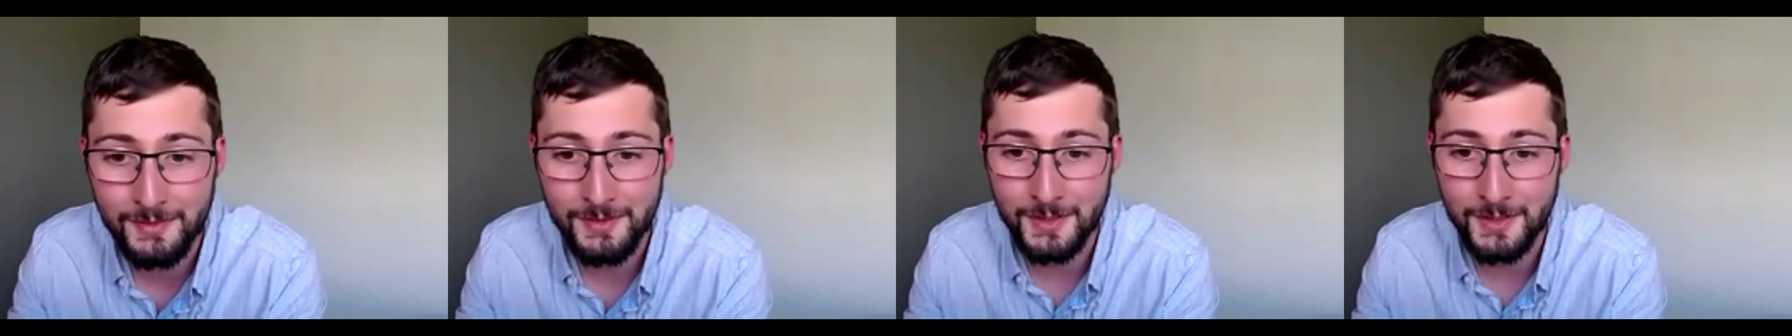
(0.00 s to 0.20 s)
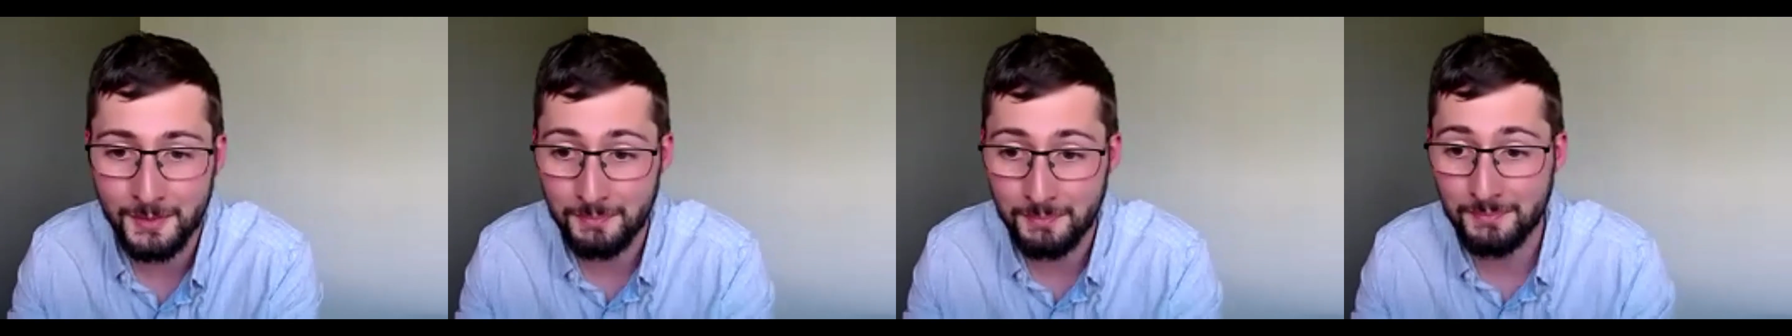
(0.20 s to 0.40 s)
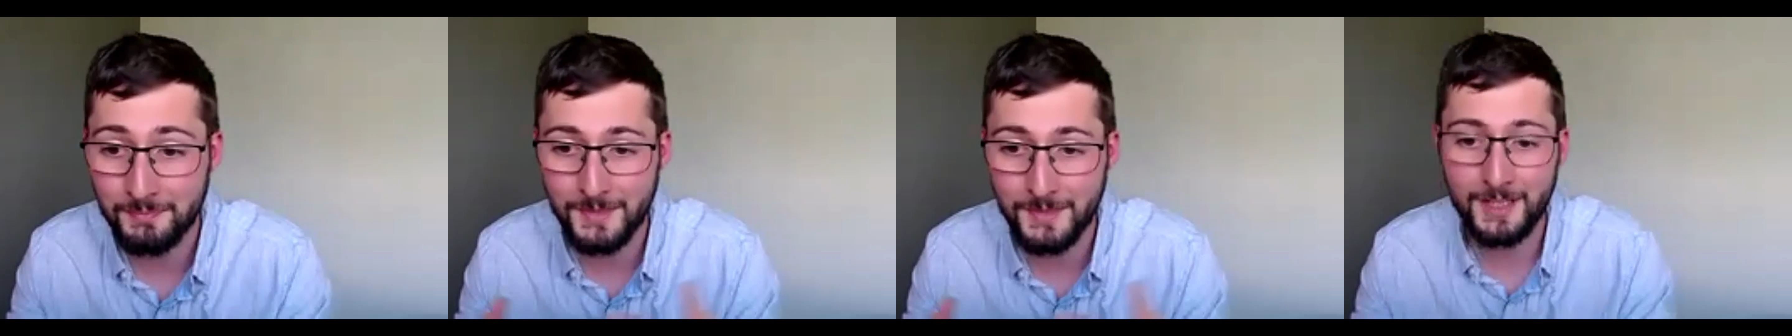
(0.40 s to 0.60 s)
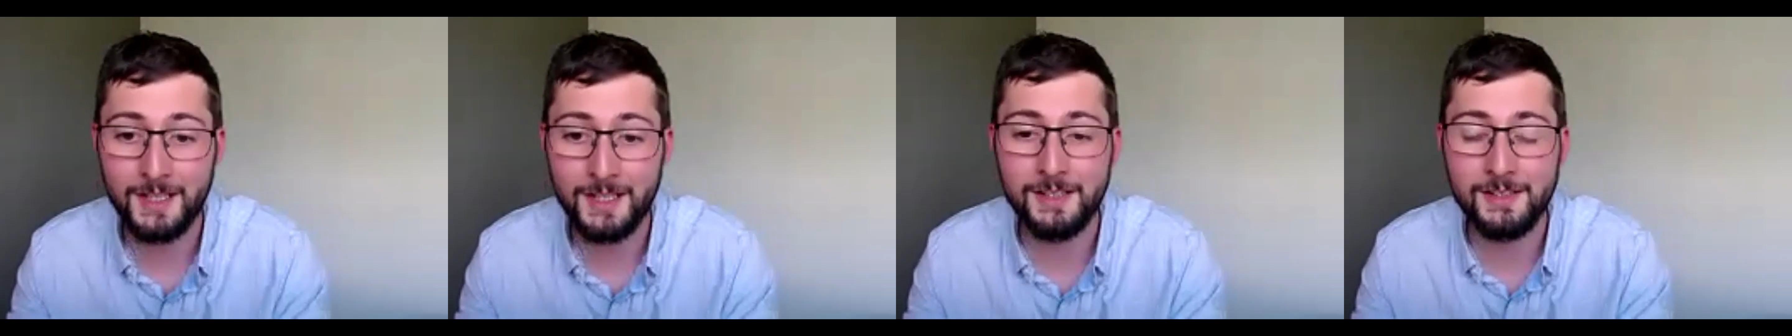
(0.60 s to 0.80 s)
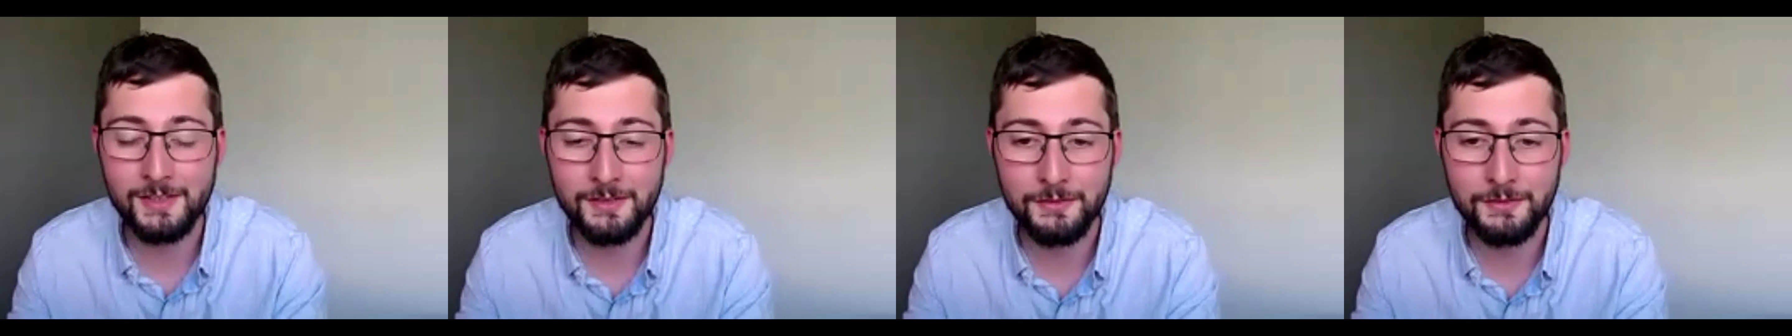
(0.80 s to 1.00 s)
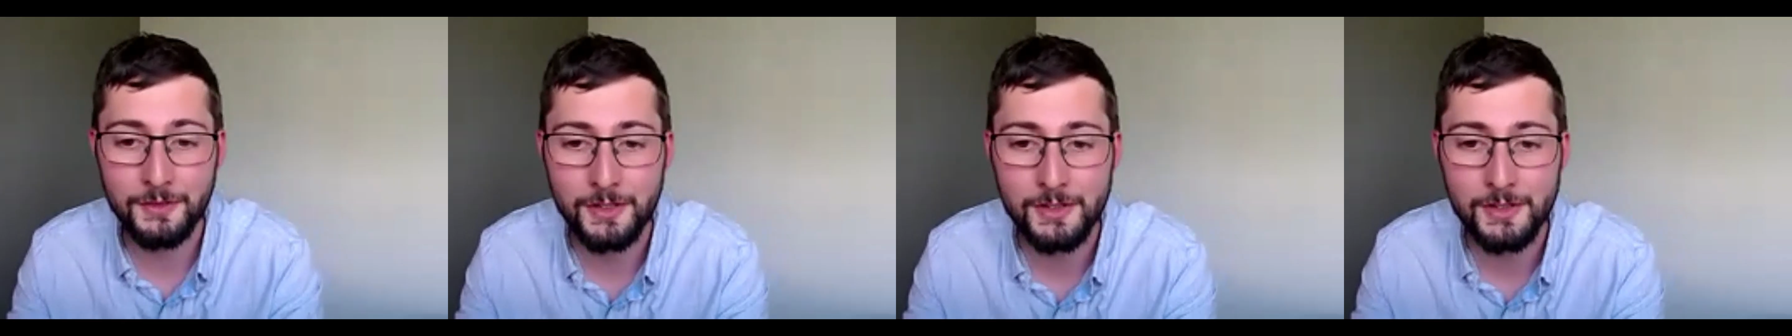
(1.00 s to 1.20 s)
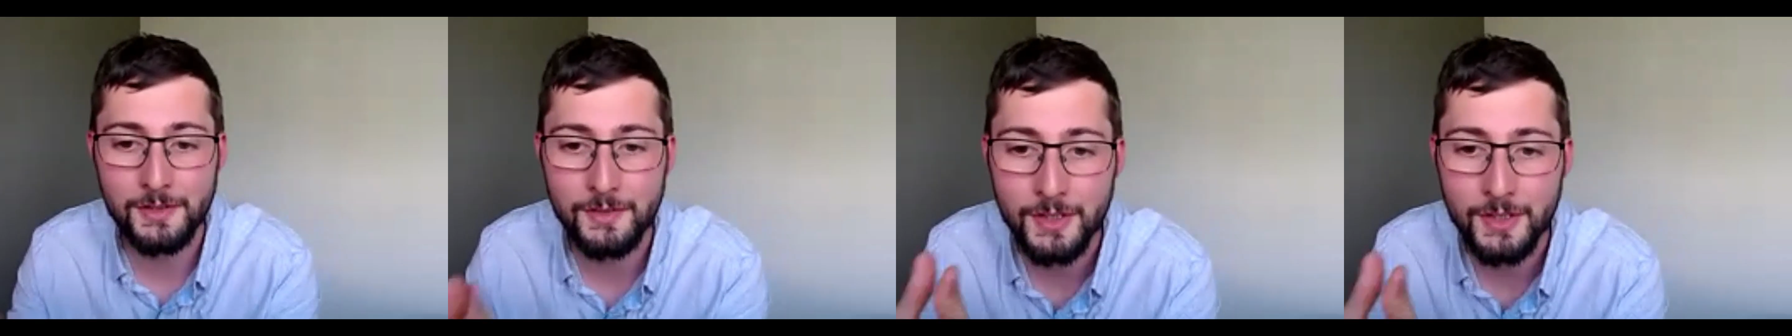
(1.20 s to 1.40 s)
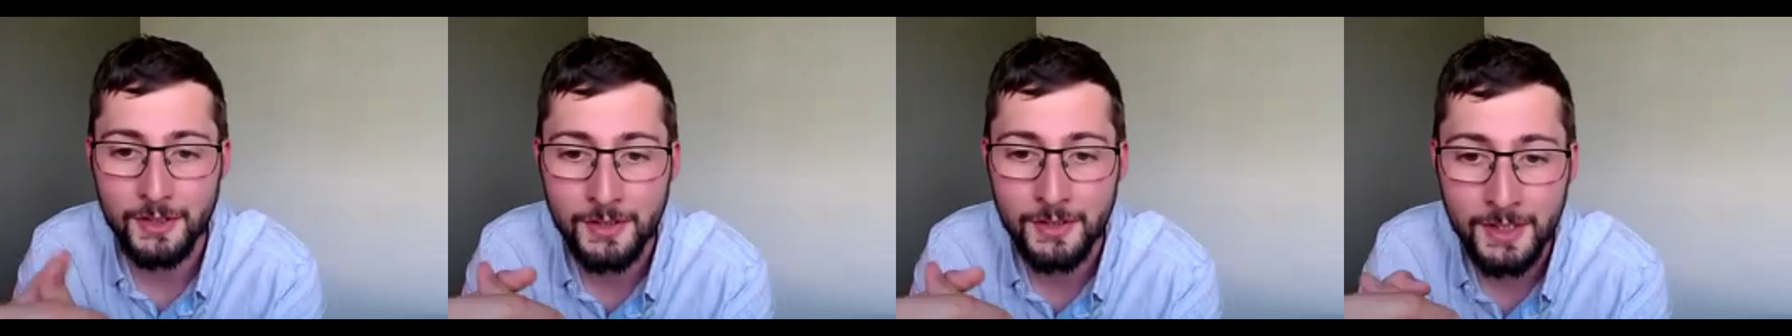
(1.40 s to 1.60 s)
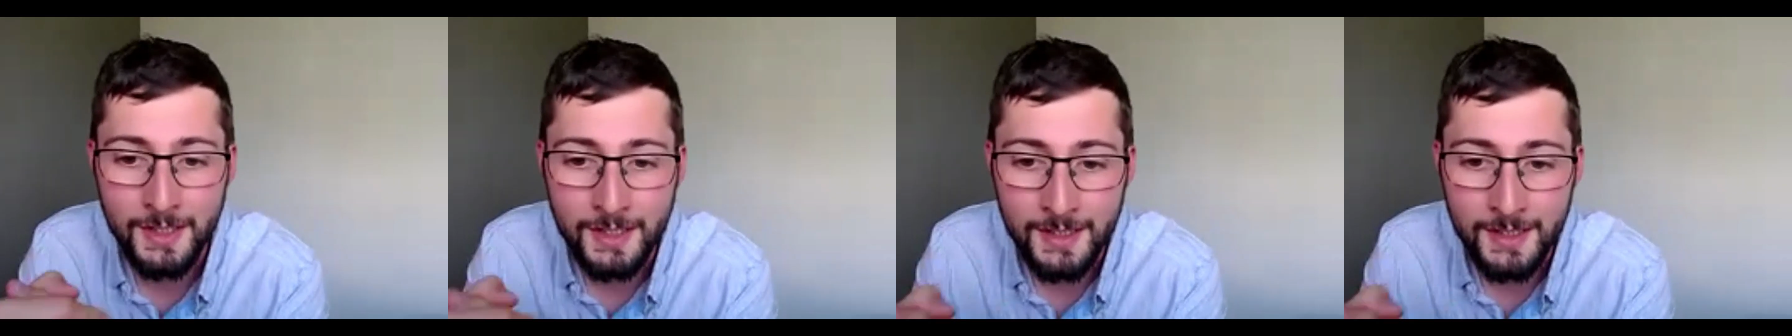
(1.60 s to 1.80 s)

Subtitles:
the clients in front of you.